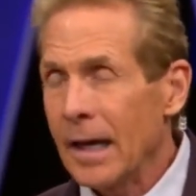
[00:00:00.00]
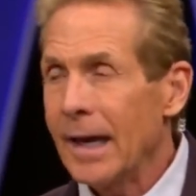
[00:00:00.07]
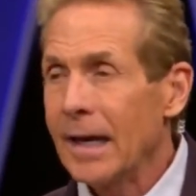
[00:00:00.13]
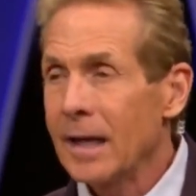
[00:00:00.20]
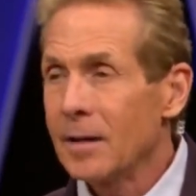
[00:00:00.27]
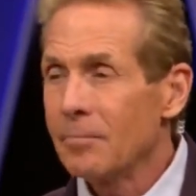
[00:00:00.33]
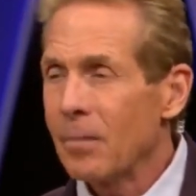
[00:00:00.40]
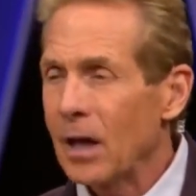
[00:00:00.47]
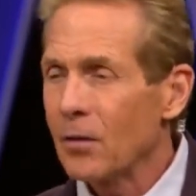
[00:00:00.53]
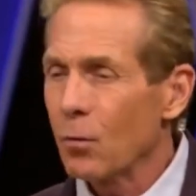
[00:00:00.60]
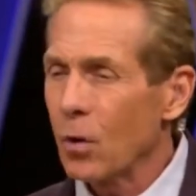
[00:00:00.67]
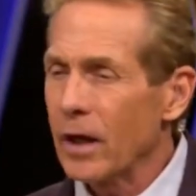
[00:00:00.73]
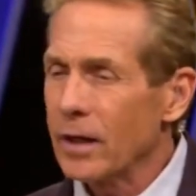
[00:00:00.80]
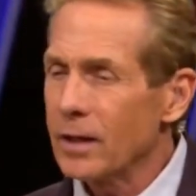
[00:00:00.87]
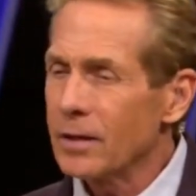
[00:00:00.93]
And by the
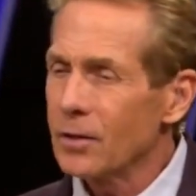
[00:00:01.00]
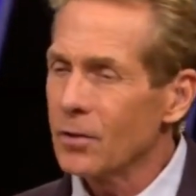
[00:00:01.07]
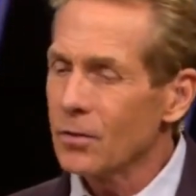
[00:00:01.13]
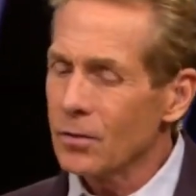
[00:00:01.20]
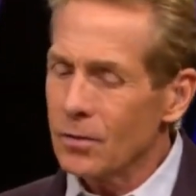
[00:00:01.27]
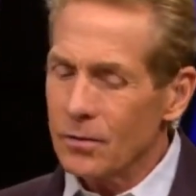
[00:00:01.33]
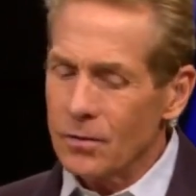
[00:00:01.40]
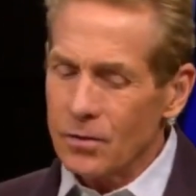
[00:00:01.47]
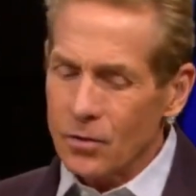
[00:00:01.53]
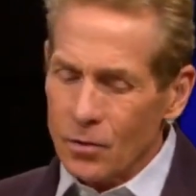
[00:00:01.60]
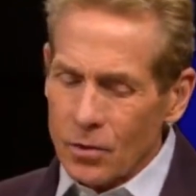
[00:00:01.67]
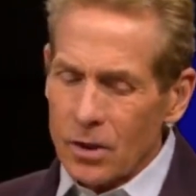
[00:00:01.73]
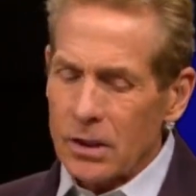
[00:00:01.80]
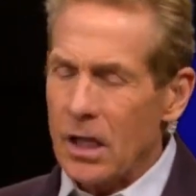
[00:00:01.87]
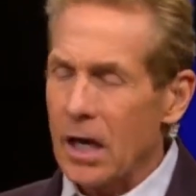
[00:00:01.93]
way,
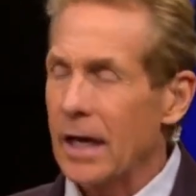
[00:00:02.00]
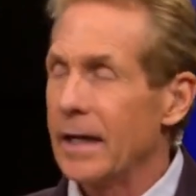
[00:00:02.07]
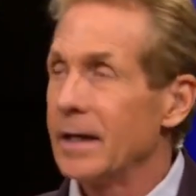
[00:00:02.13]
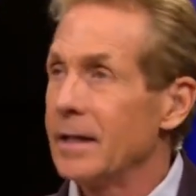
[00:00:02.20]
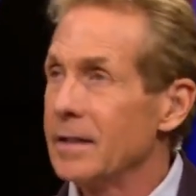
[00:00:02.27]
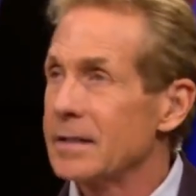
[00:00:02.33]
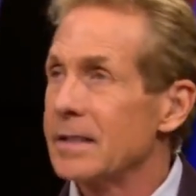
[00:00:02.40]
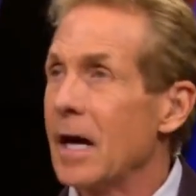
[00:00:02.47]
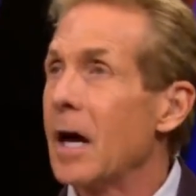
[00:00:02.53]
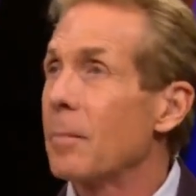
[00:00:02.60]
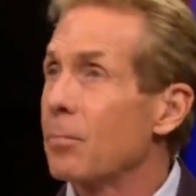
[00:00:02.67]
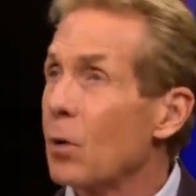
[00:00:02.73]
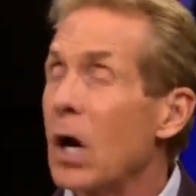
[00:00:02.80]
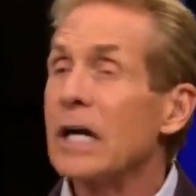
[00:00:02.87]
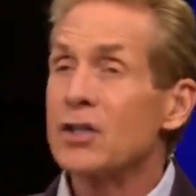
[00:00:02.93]
your client is
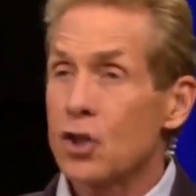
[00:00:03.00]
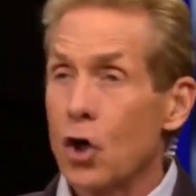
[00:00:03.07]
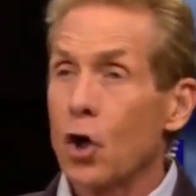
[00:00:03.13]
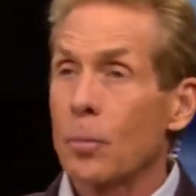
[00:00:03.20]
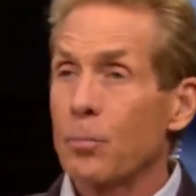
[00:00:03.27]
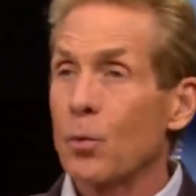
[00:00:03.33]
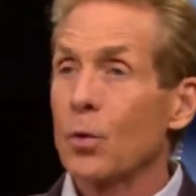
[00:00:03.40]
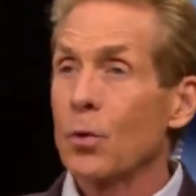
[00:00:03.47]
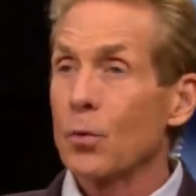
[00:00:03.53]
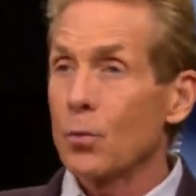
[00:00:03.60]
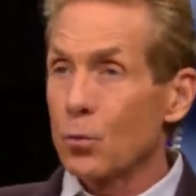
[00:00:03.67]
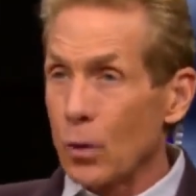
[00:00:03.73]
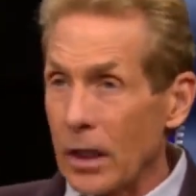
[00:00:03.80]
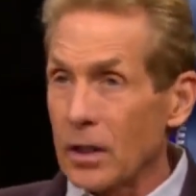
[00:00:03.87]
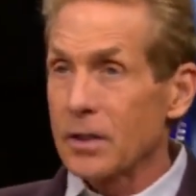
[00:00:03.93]
not Bryce Harper
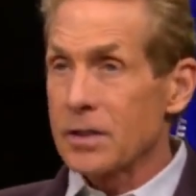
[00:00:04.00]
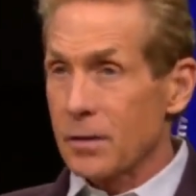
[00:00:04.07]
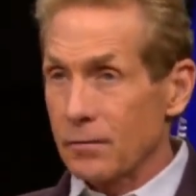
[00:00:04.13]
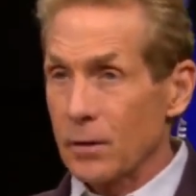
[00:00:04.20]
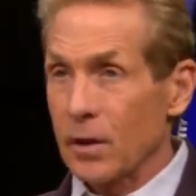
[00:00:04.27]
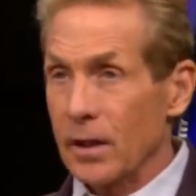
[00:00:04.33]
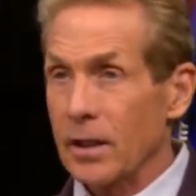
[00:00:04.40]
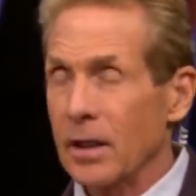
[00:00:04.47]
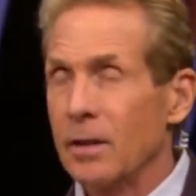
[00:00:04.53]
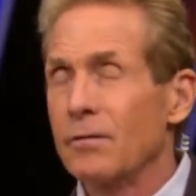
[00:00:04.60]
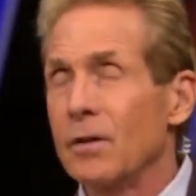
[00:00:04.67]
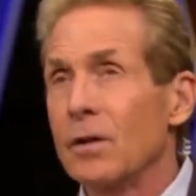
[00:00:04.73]
relatively. even